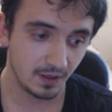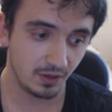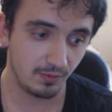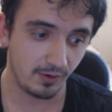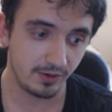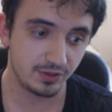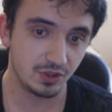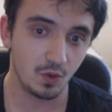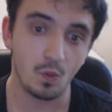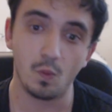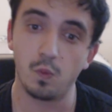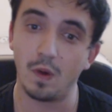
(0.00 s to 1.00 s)
reward
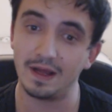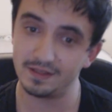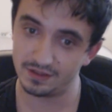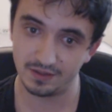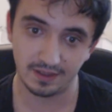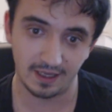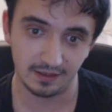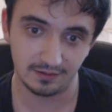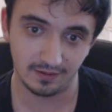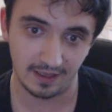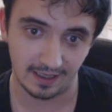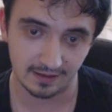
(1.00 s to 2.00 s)
you once you get
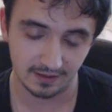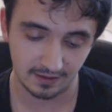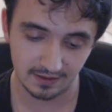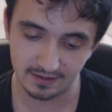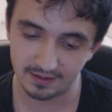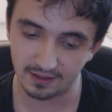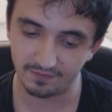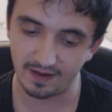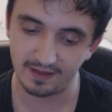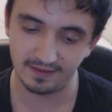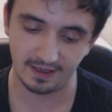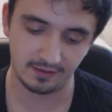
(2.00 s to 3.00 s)
to that instead of
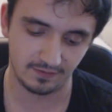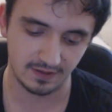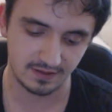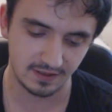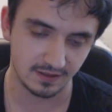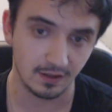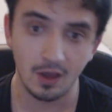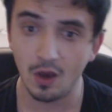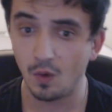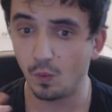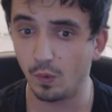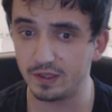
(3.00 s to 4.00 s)
at the end of the season.
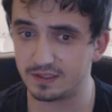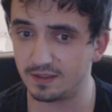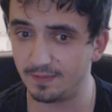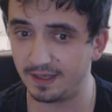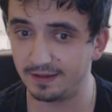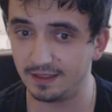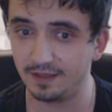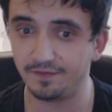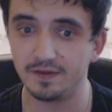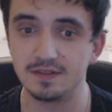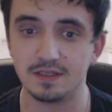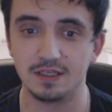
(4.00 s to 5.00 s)
What's the main
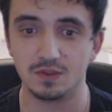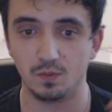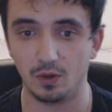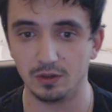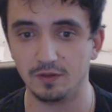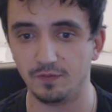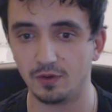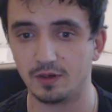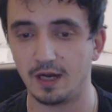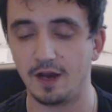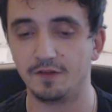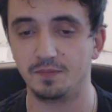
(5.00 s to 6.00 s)
difference is World of
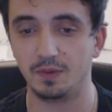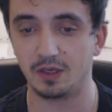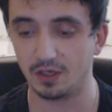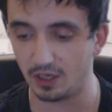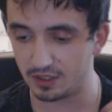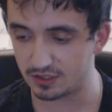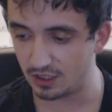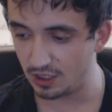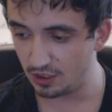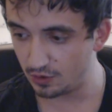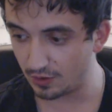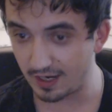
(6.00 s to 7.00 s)
Warcraft, because
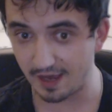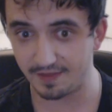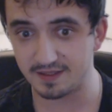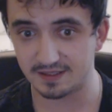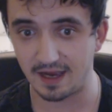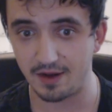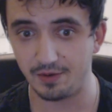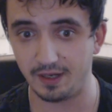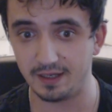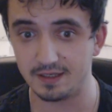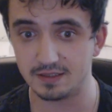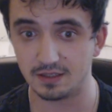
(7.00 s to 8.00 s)
you got these high
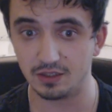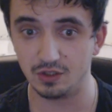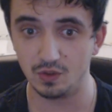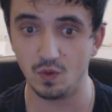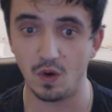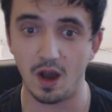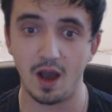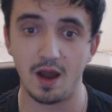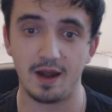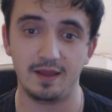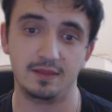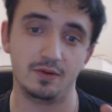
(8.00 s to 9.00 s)
ratings, you
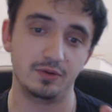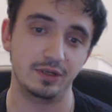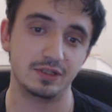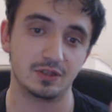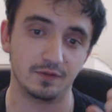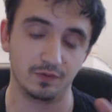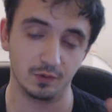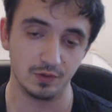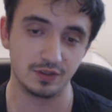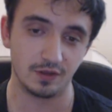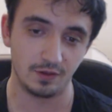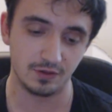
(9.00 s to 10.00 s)
are at the risk of
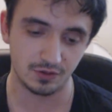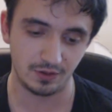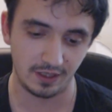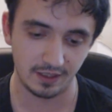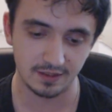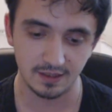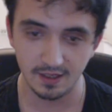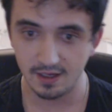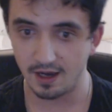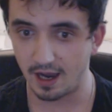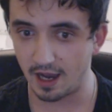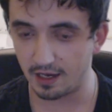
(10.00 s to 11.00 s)
losing those ratings,
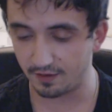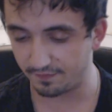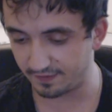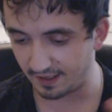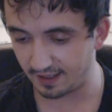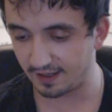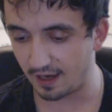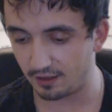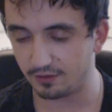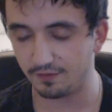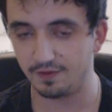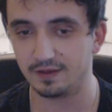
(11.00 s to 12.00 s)
getting
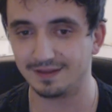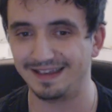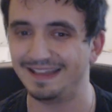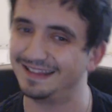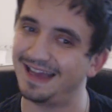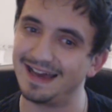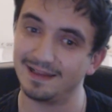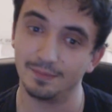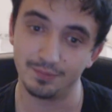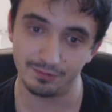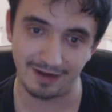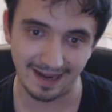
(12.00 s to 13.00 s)
out of that title
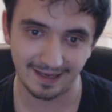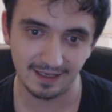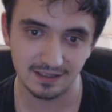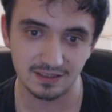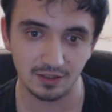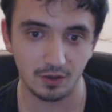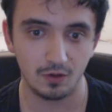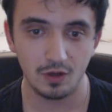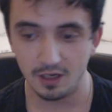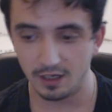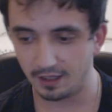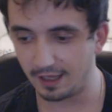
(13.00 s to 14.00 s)
bracket. So
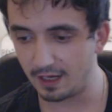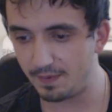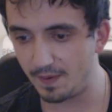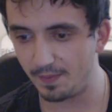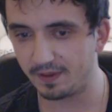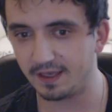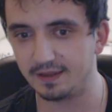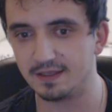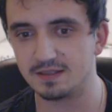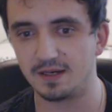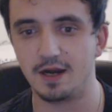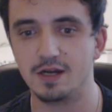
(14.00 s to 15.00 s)
a lot of people get
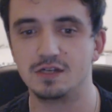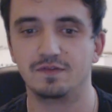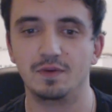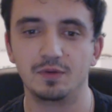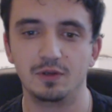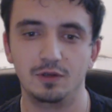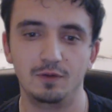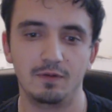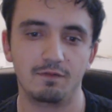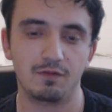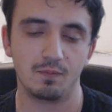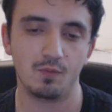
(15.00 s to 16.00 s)
discouraged from
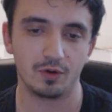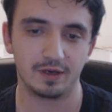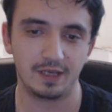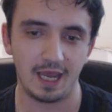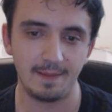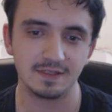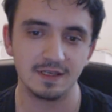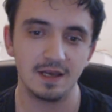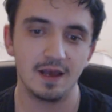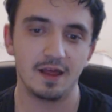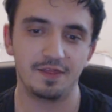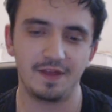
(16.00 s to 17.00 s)
queuing for more games,
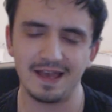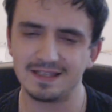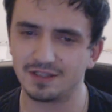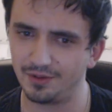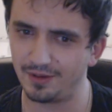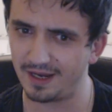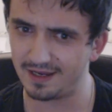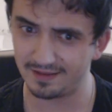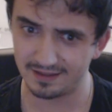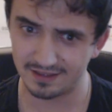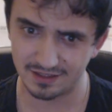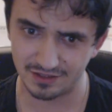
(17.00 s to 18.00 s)
thus creating
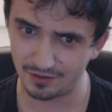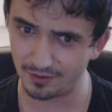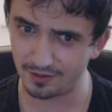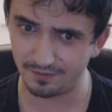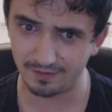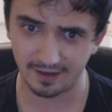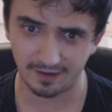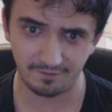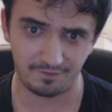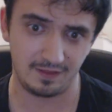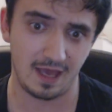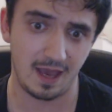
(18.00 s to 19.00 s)
the sort of like a
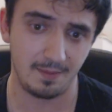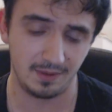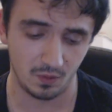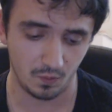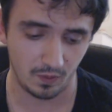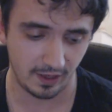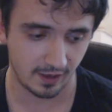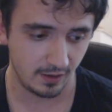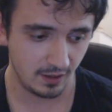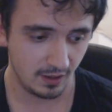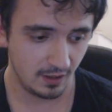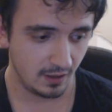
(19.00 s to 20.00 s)
phenomenon
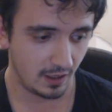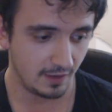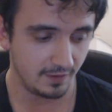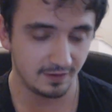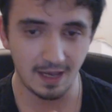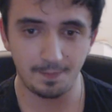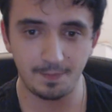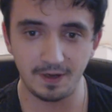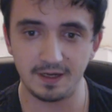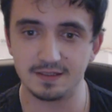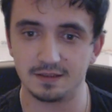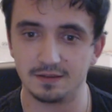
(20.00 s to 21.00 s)
where the top
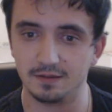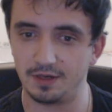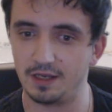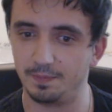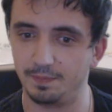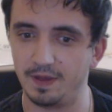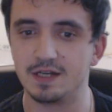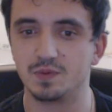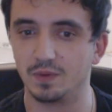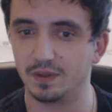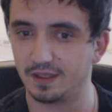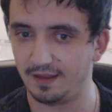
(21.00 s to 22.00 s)
rated
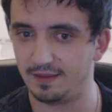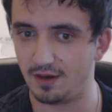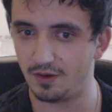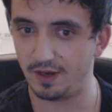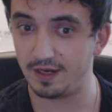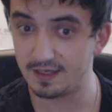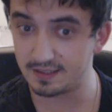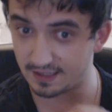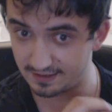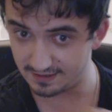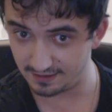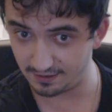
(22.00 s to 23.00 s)
players will get their ratings
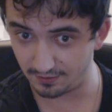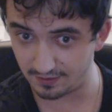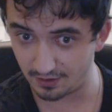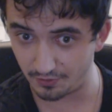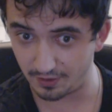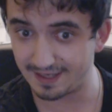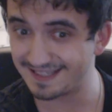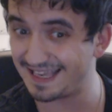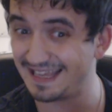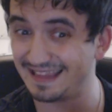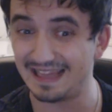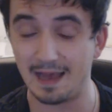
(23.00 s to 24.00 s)
and sit on their ratings
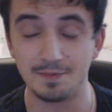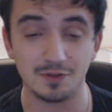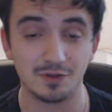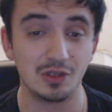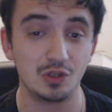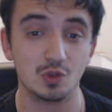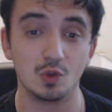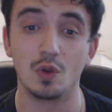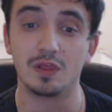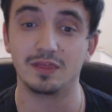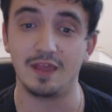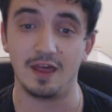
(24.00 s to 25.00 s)
and absolutely
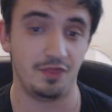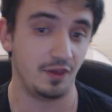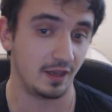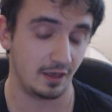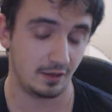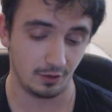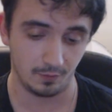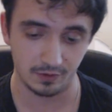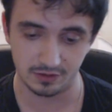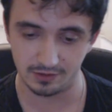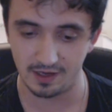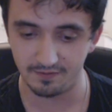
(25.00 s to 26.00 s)
do nothing at all
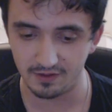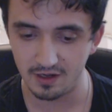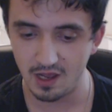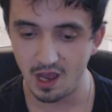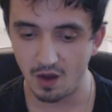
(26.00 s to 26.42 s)
whatsoever,